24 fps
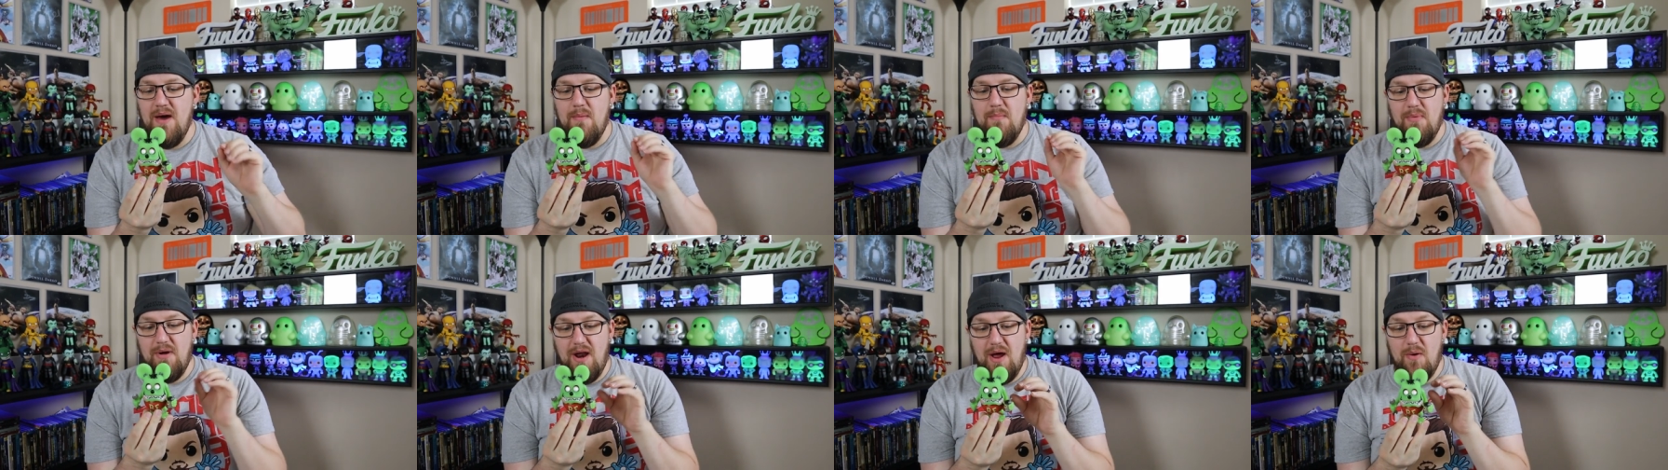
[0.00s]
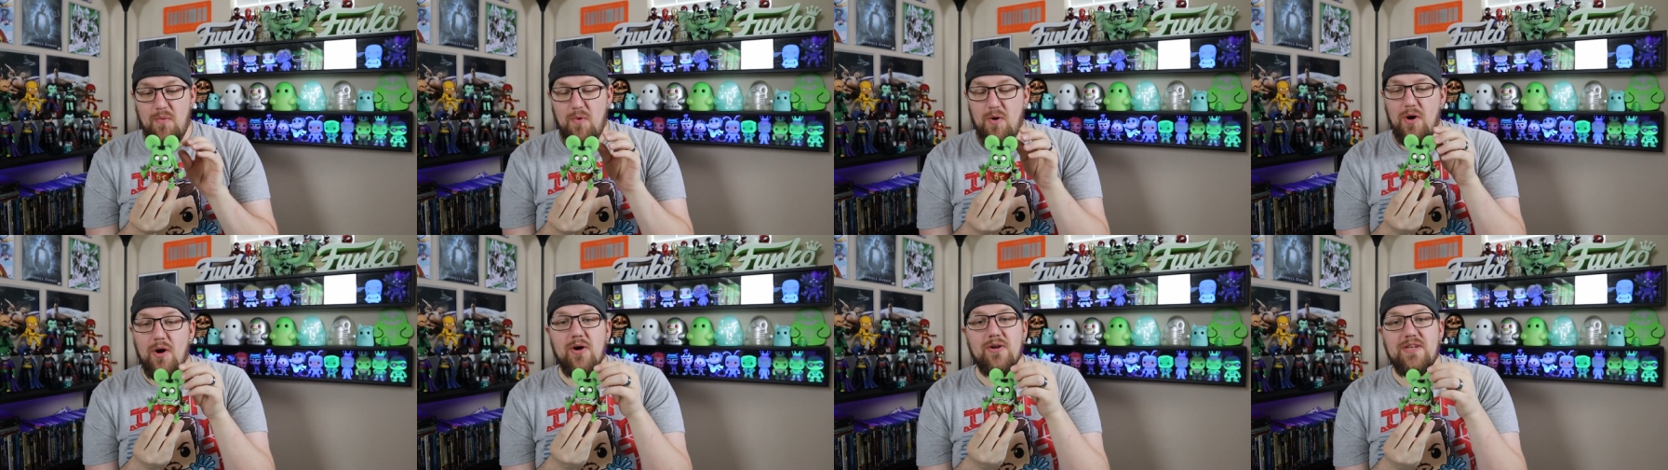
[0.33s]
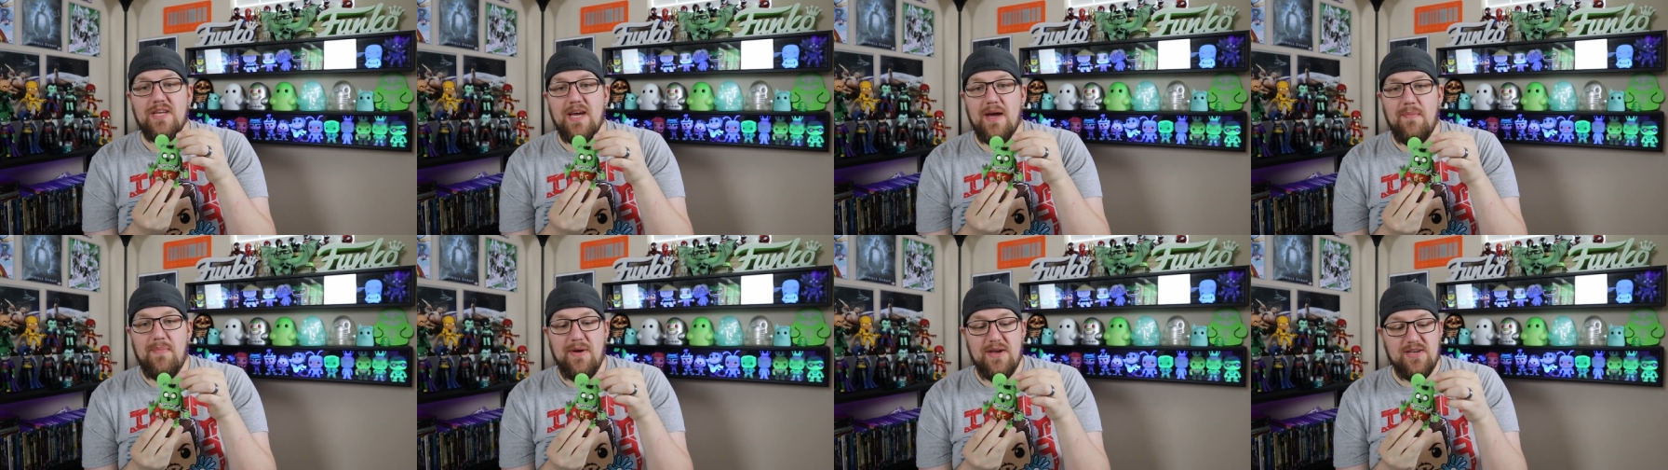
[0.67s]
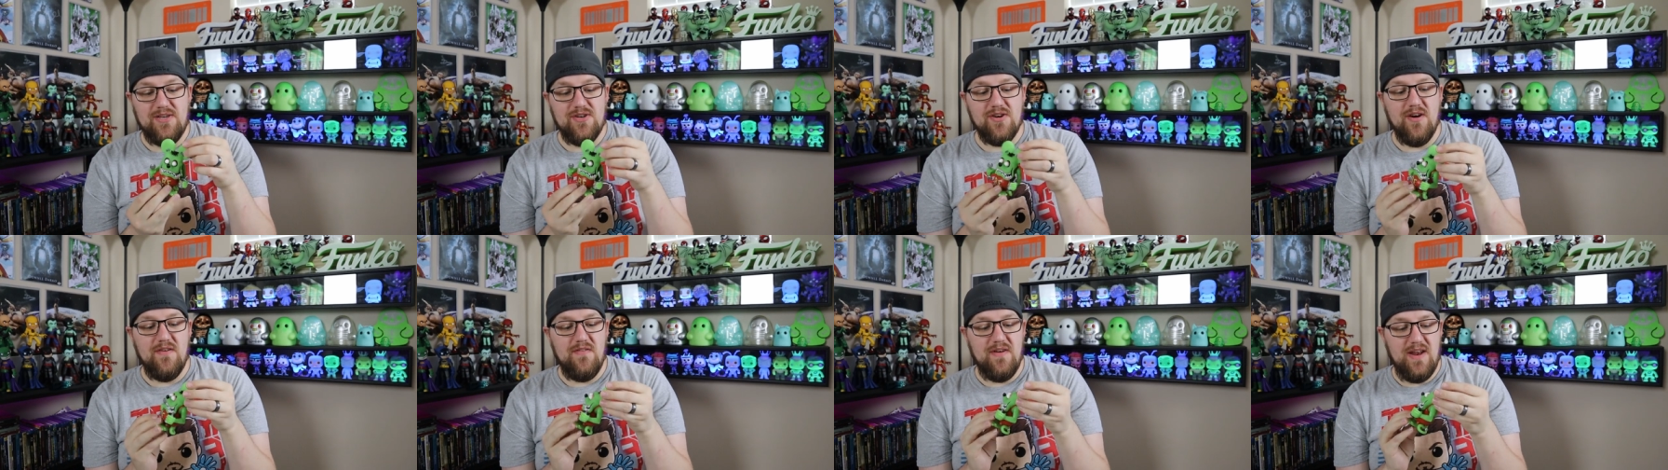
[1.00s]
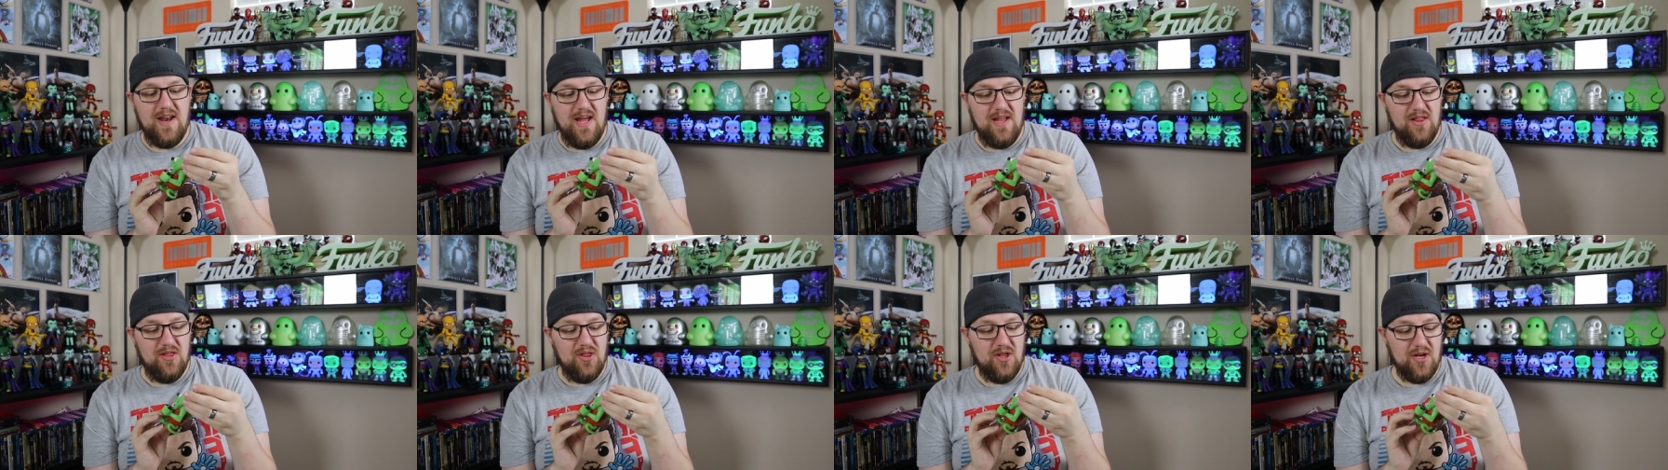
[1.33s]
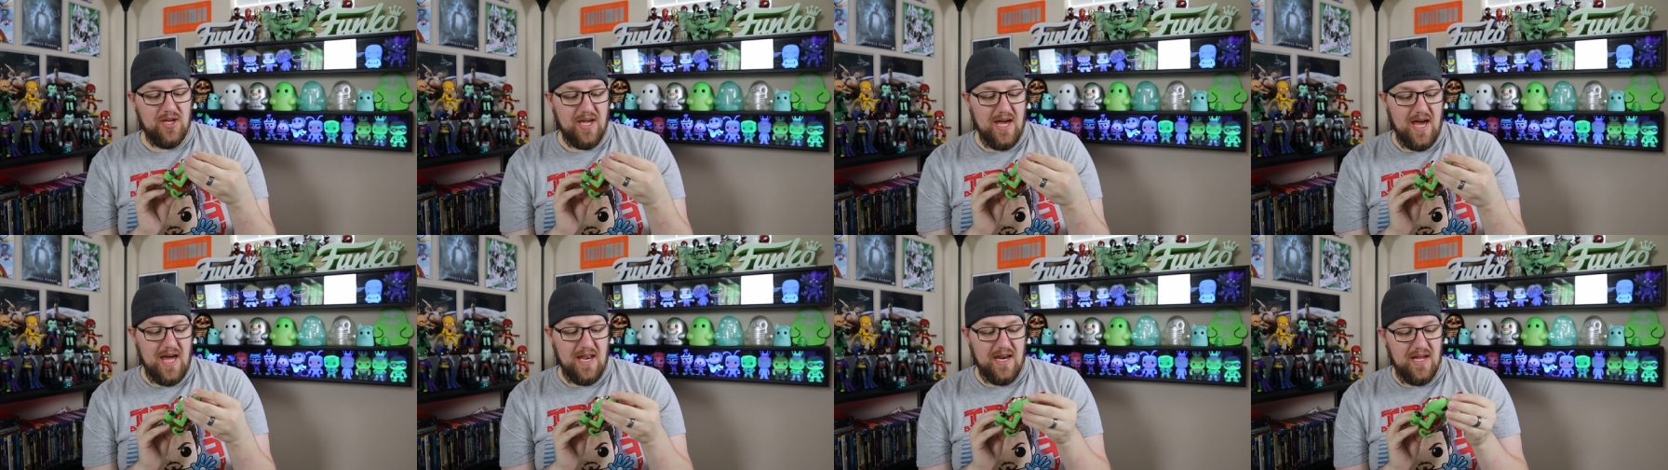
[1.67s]
but I will go take a picture of it and
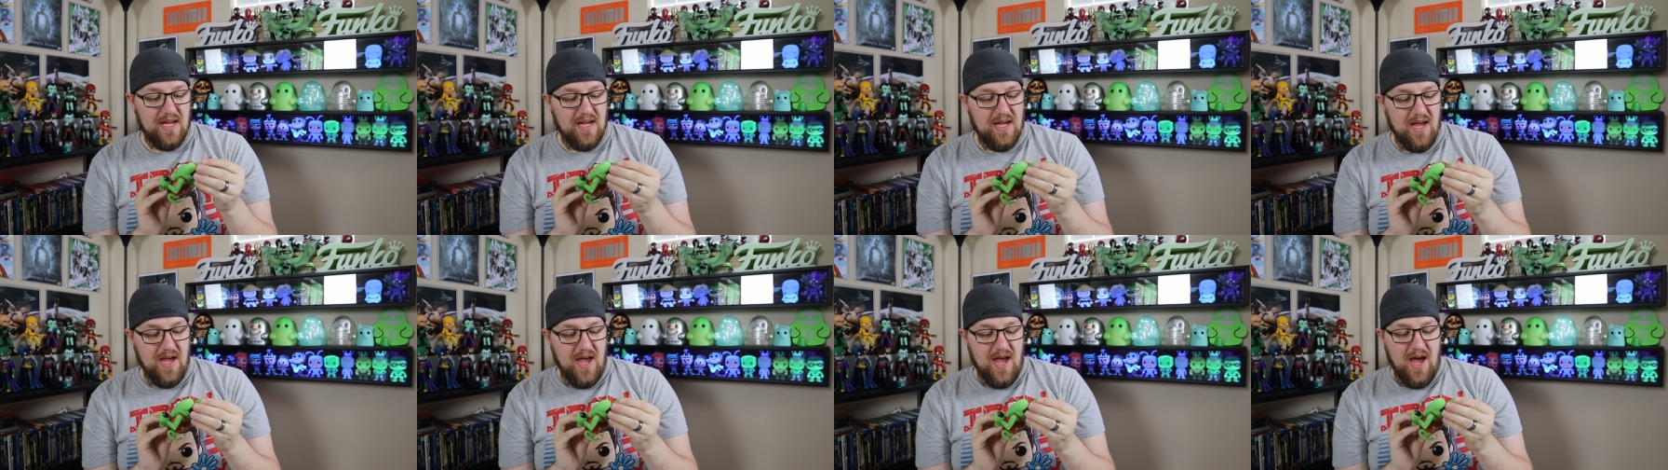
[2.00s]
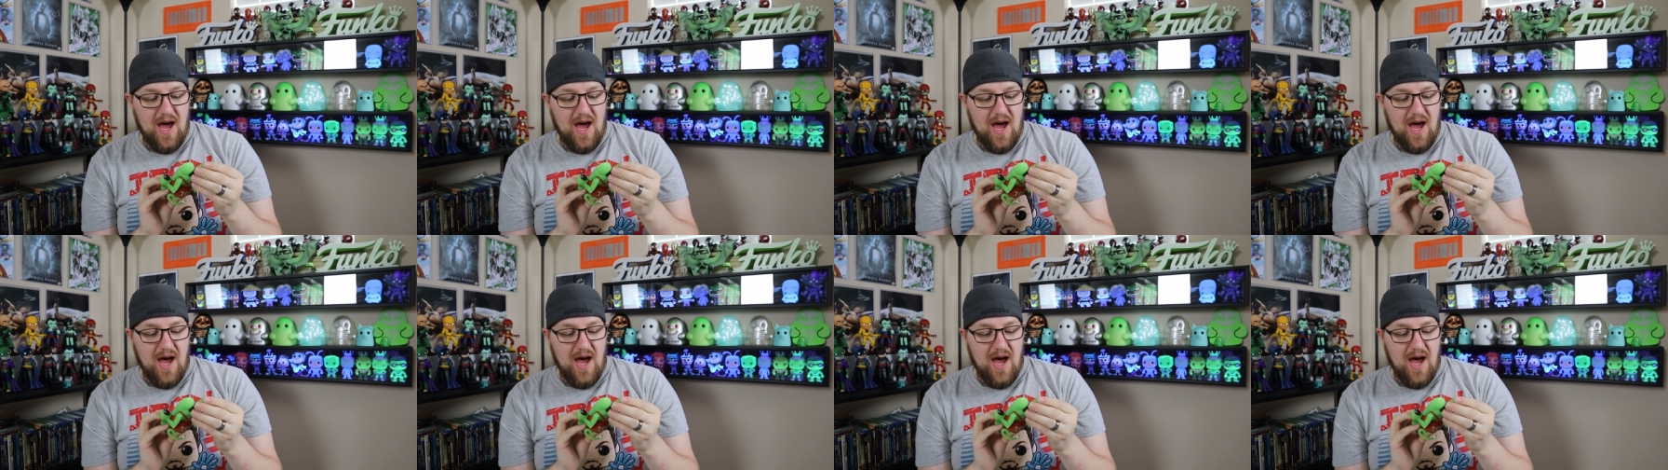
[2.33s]
look at it.